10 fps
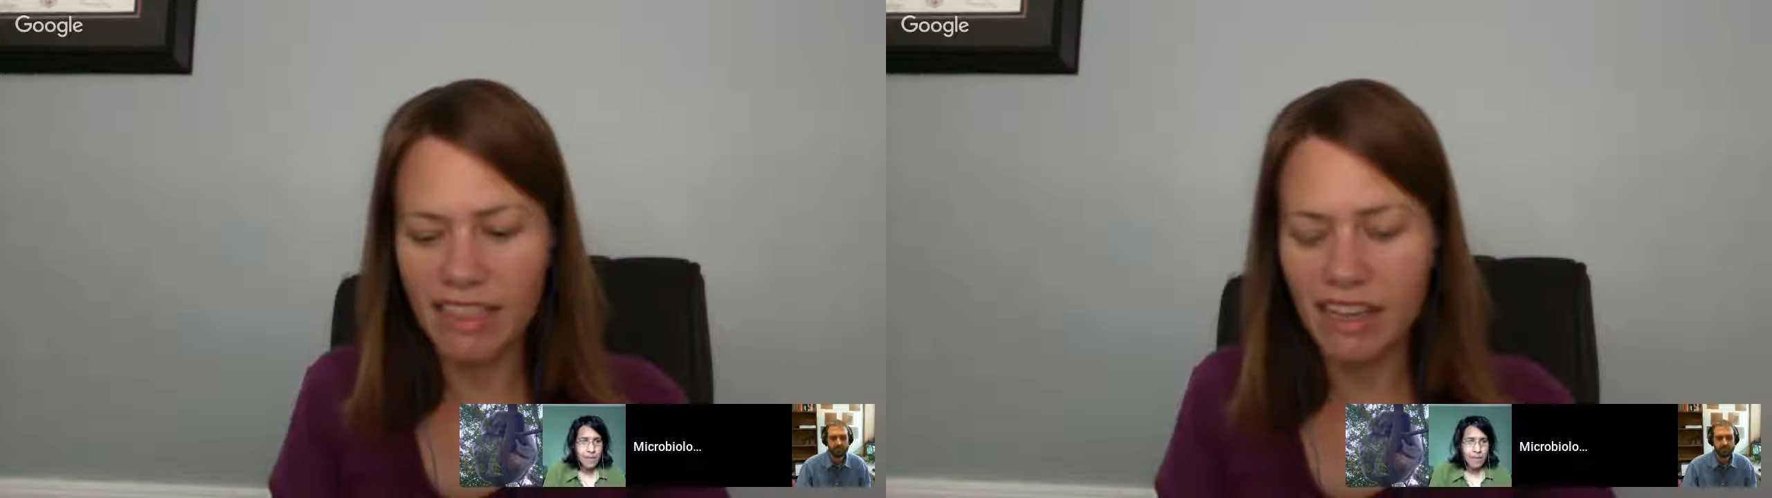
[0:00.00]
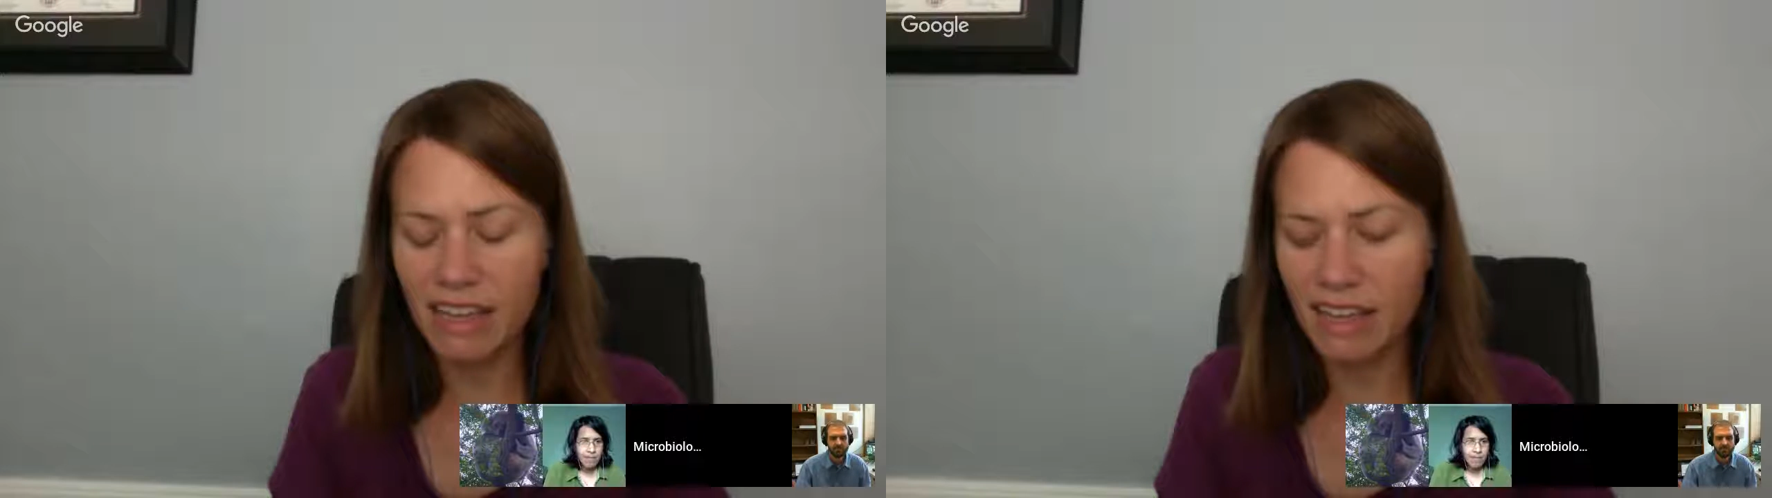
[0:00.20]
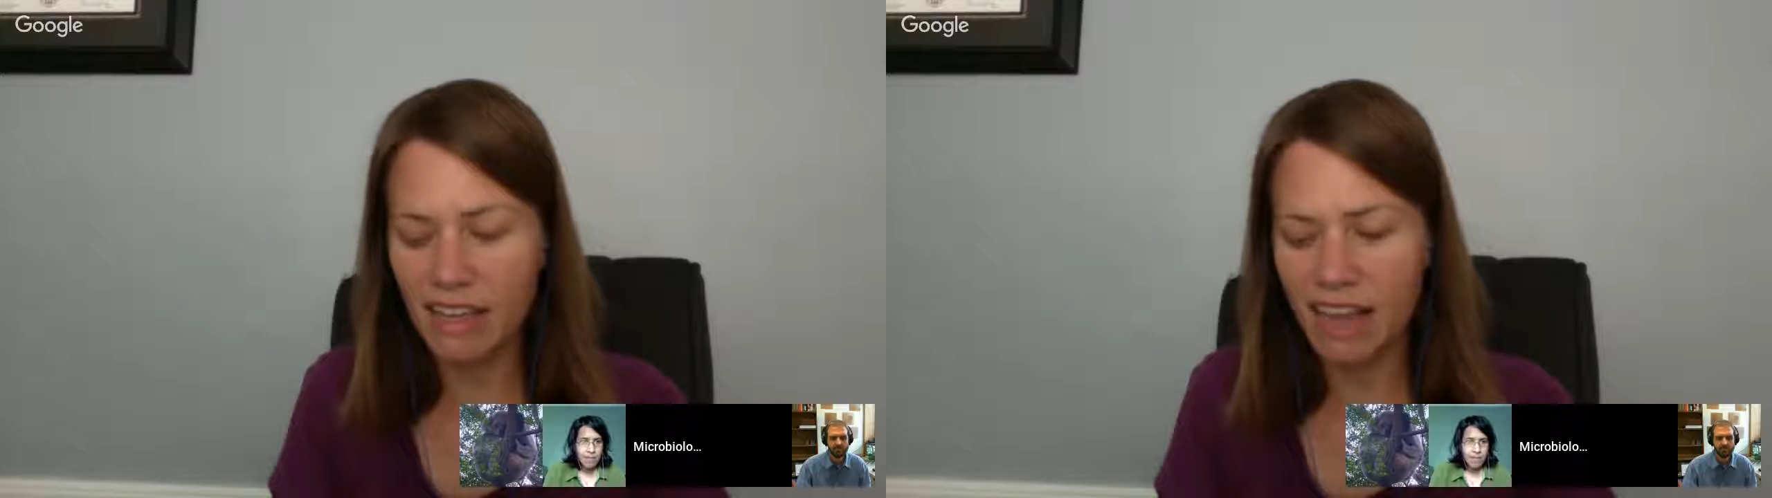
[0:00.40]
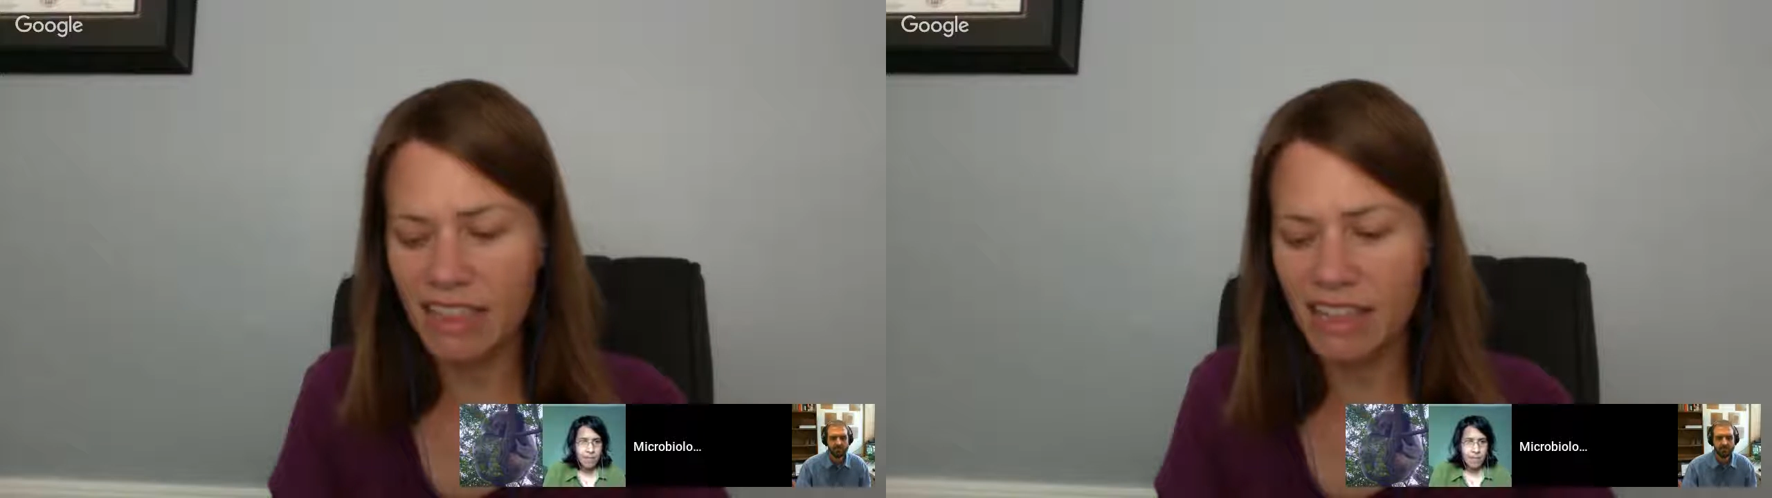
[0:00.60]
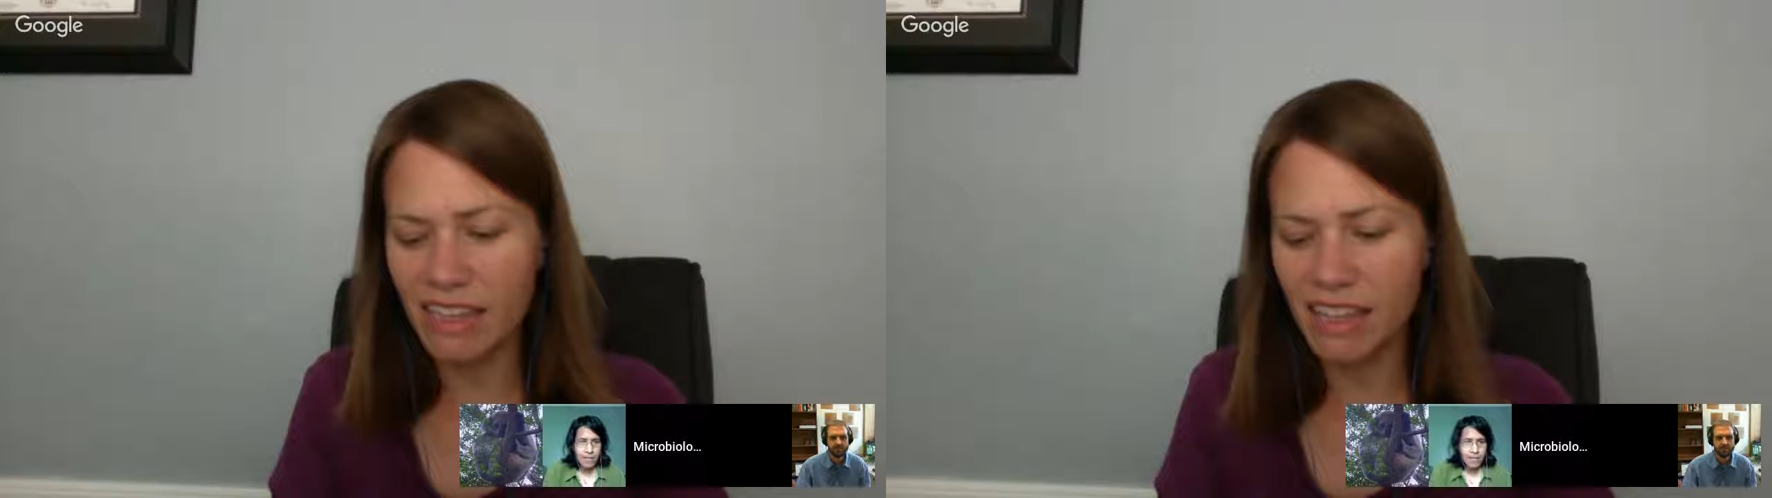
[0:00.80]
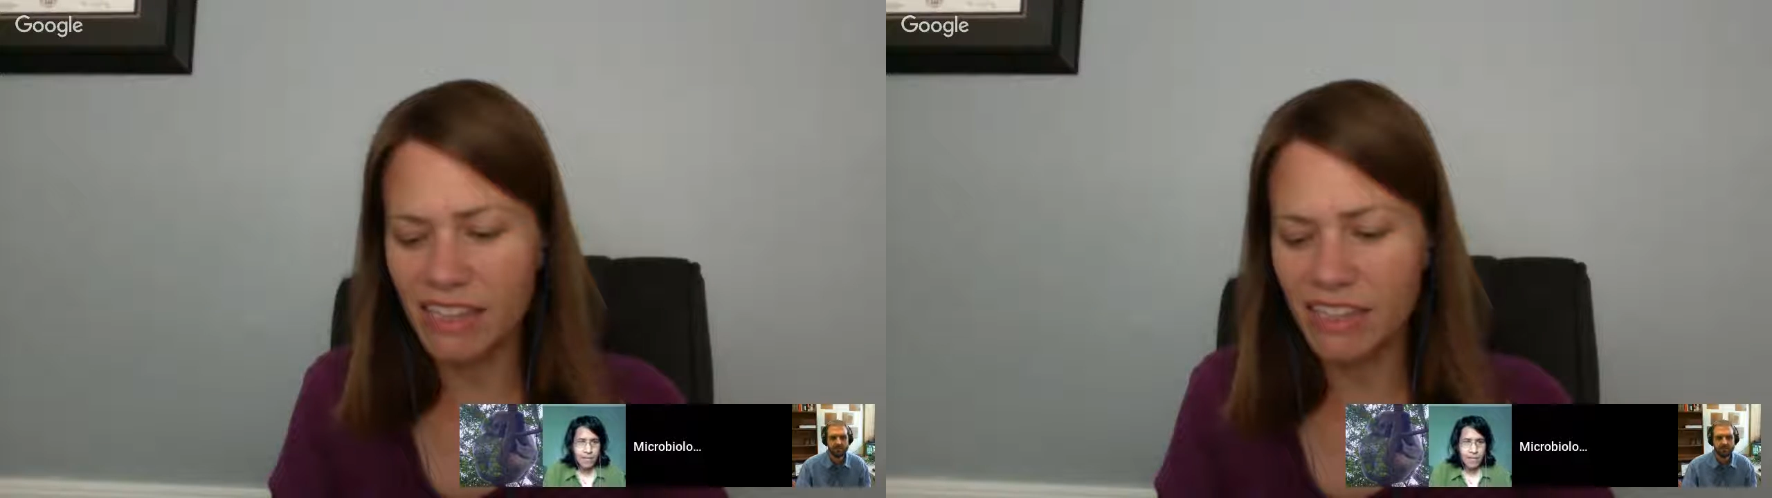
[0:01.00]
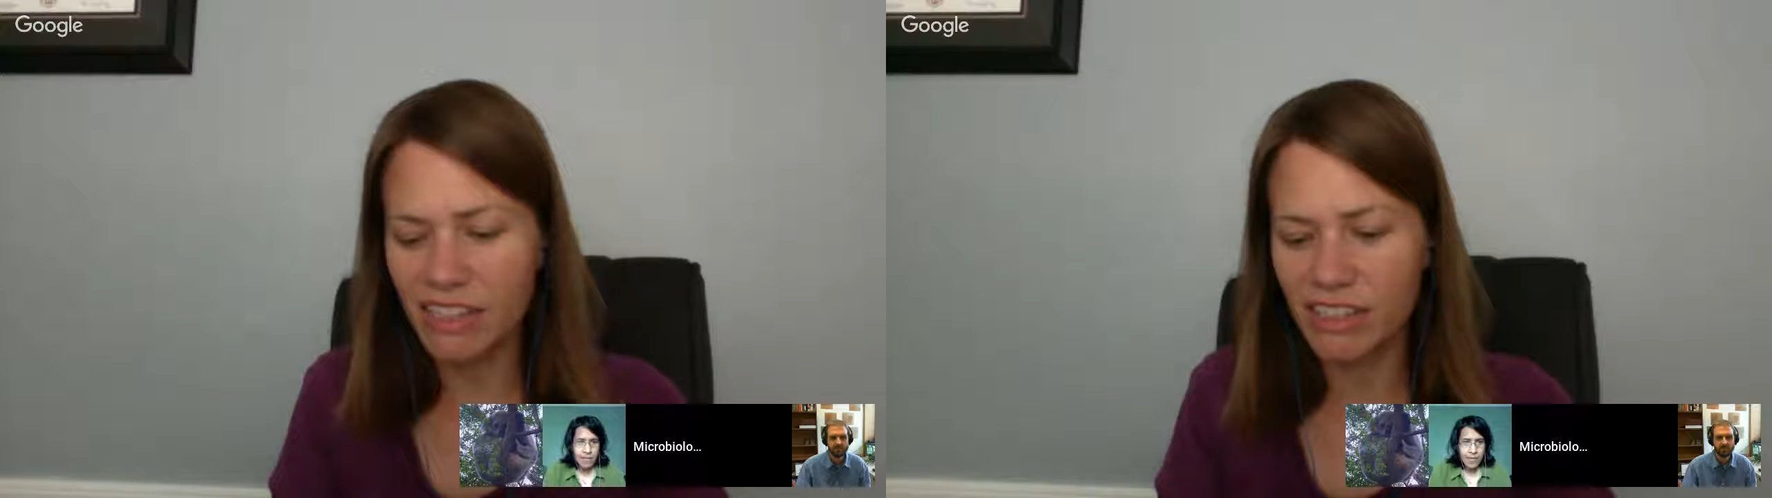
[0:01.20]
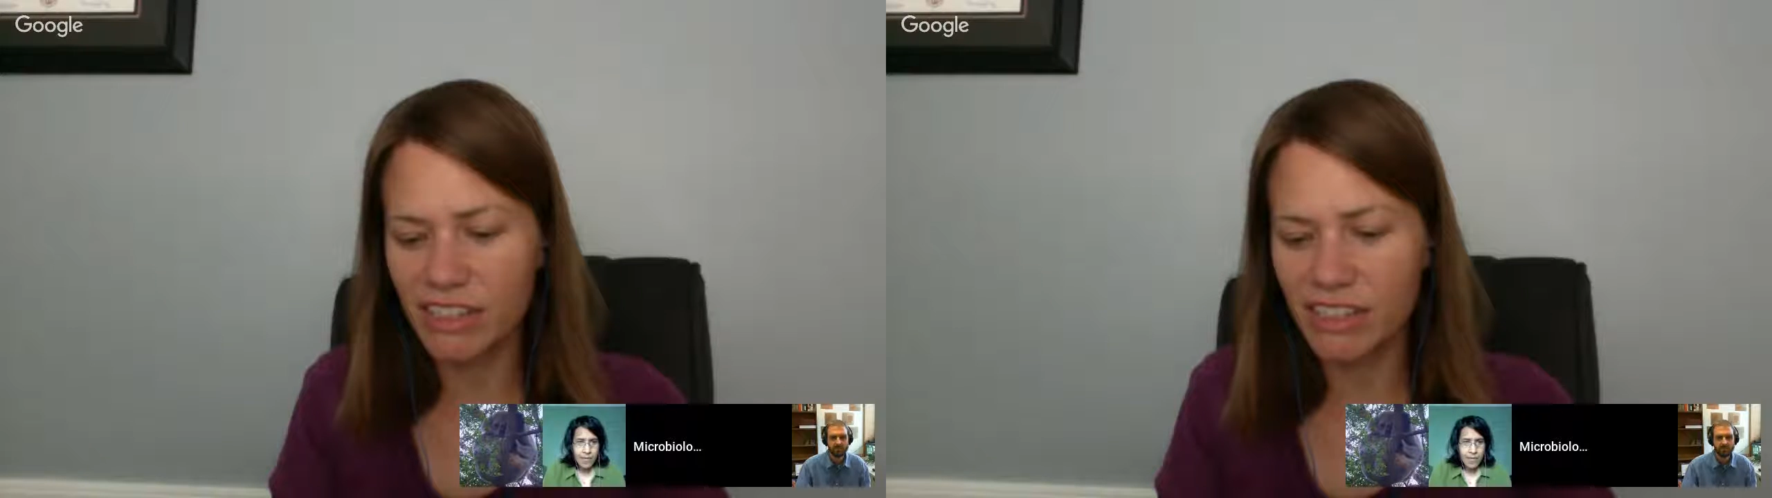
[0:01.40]
think that's a
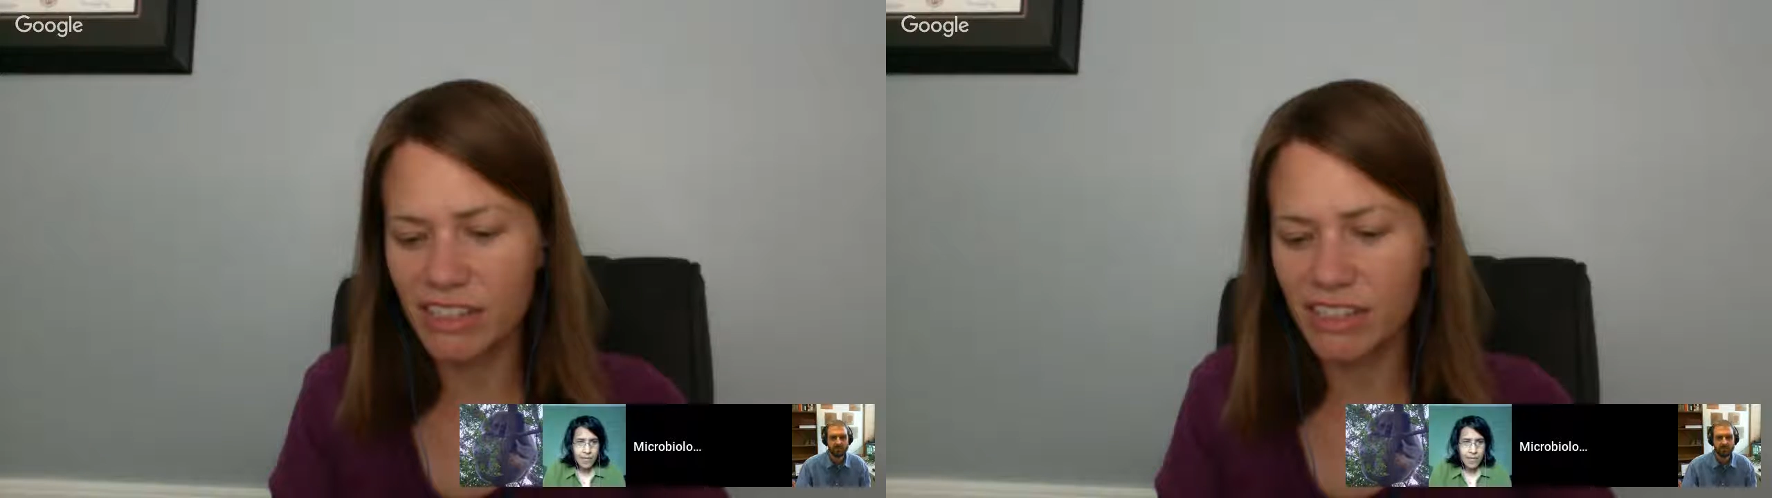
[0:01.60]
good,